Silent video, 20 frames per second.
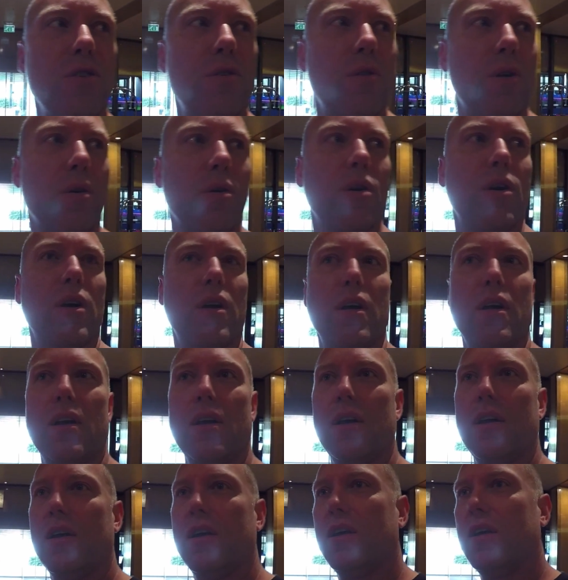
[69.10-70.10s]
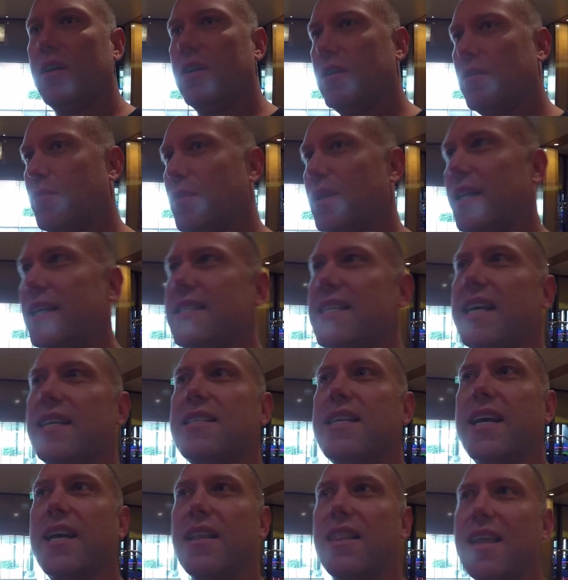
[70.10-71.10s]
euro, but let's say it's
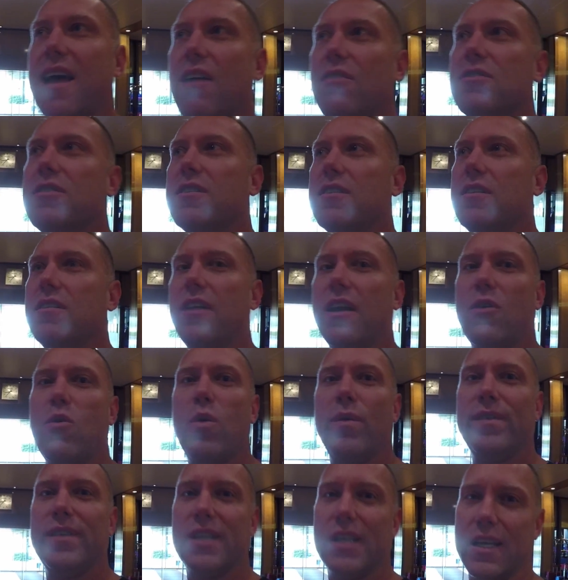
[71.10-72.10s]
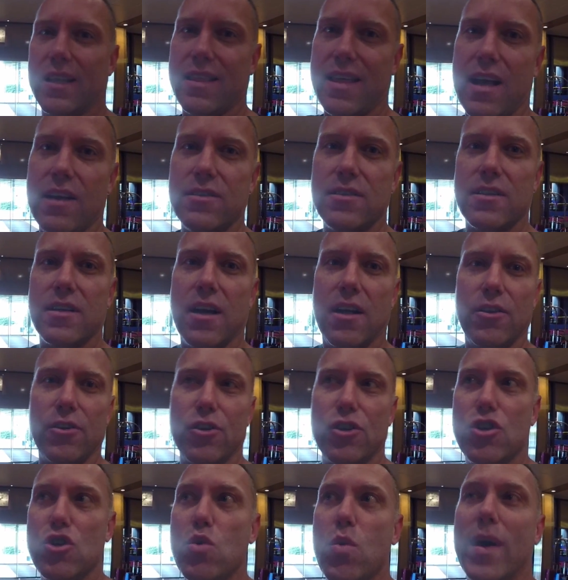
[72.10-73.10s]
like a thousand equivalent, a thousand dollar
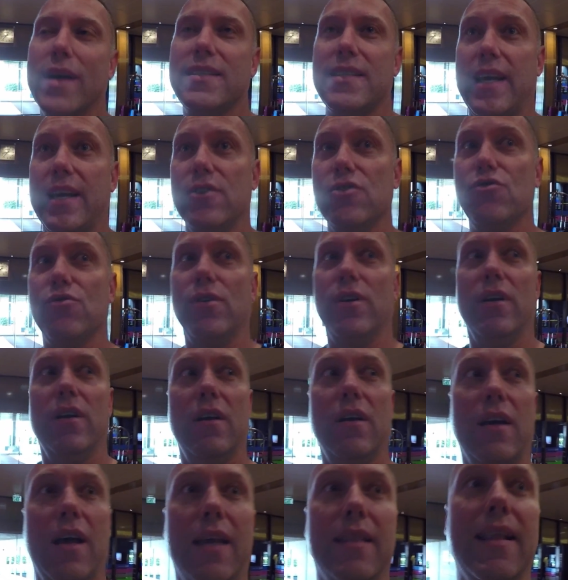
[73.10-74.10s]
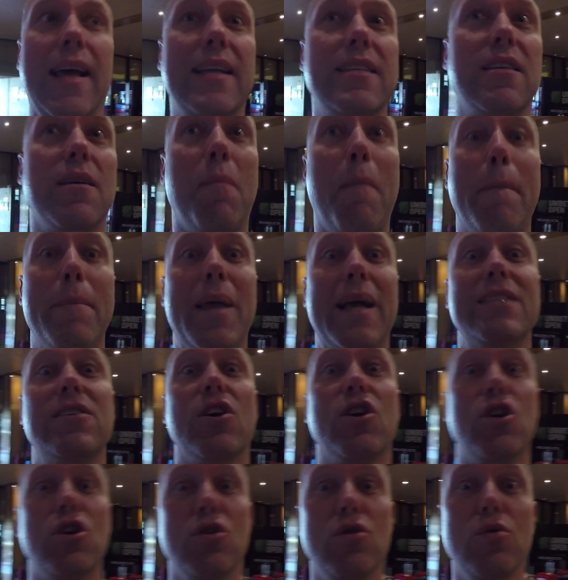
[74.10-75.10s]
U S entry, and that's a that's a
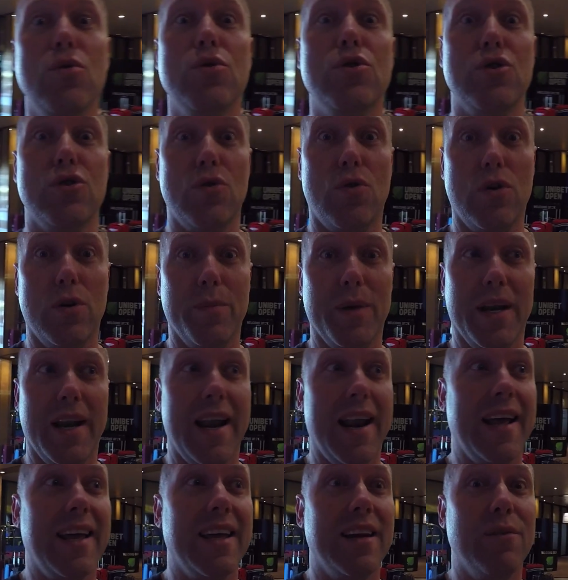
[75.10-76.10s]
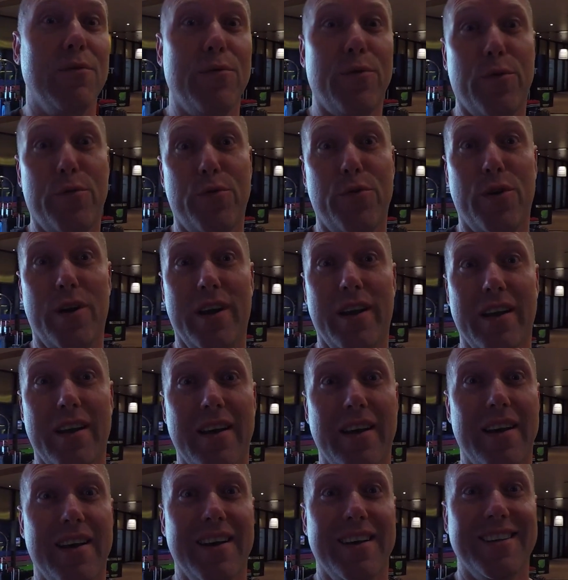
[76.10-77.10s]
huge tournament, and I get in for free.
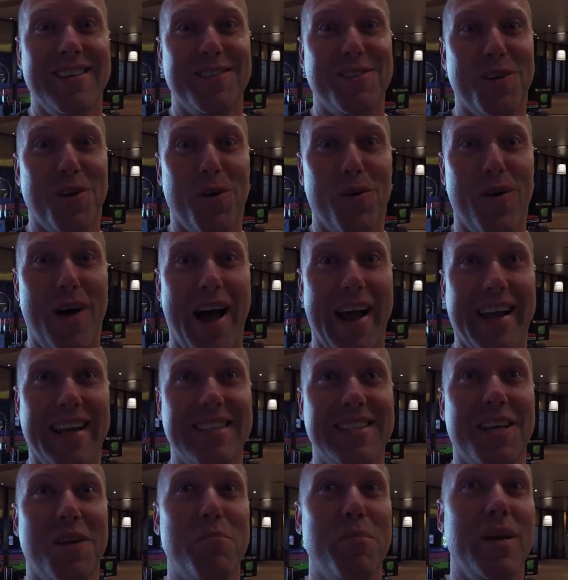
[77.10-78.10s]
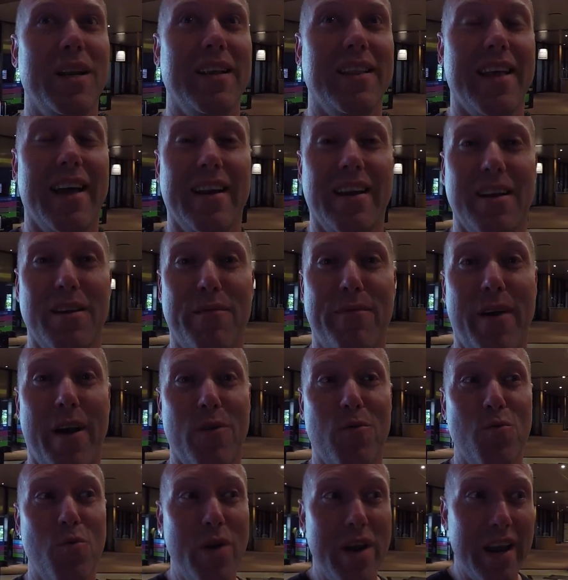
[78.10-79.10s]
So I get to compete in that, and if I
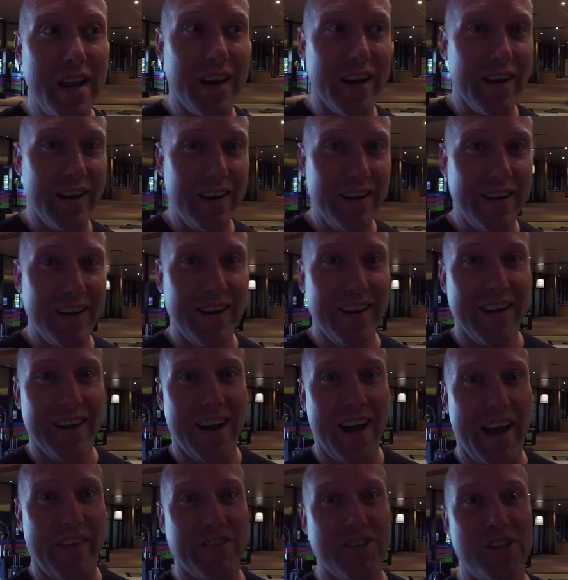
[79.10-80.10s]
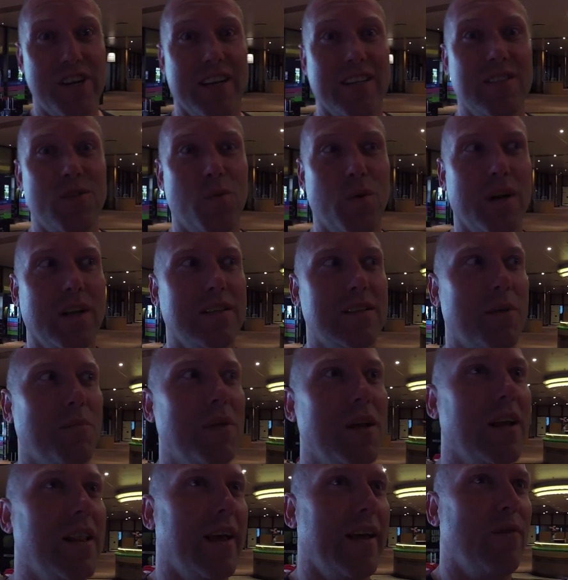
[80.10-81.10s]
win, I have a chance of winning
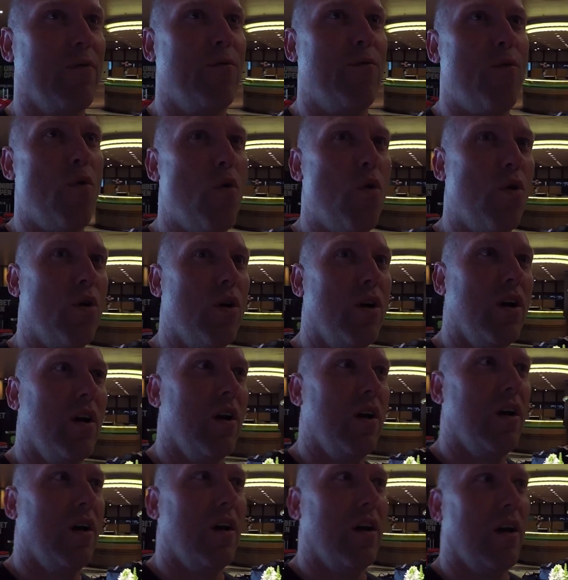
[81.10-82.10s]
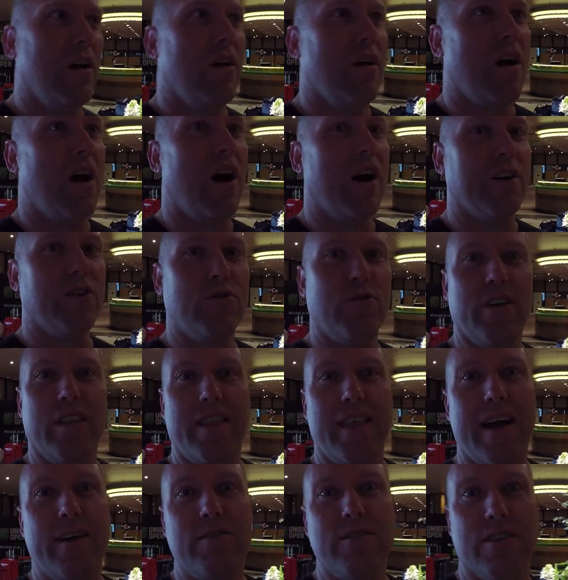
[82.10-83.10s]
something like four hundred
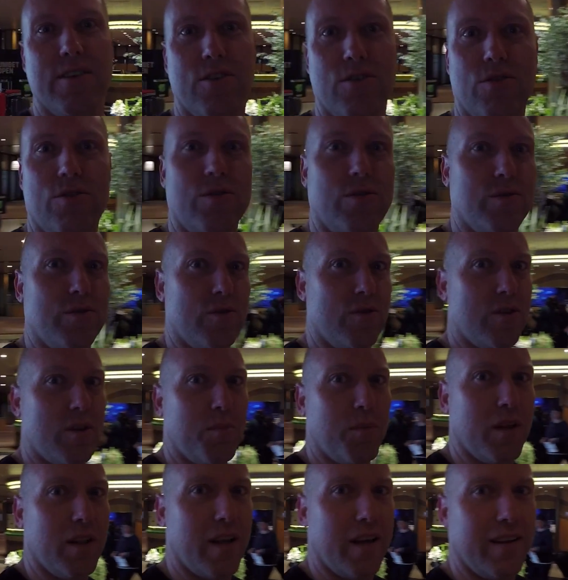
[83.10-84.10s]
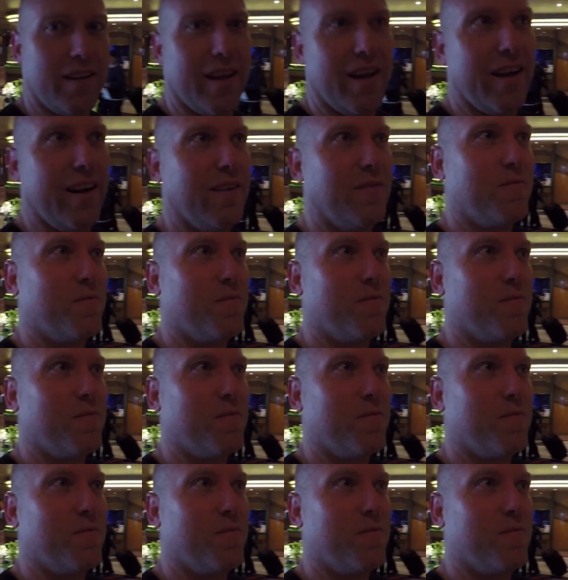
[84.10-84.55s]
thousand euros or something like that.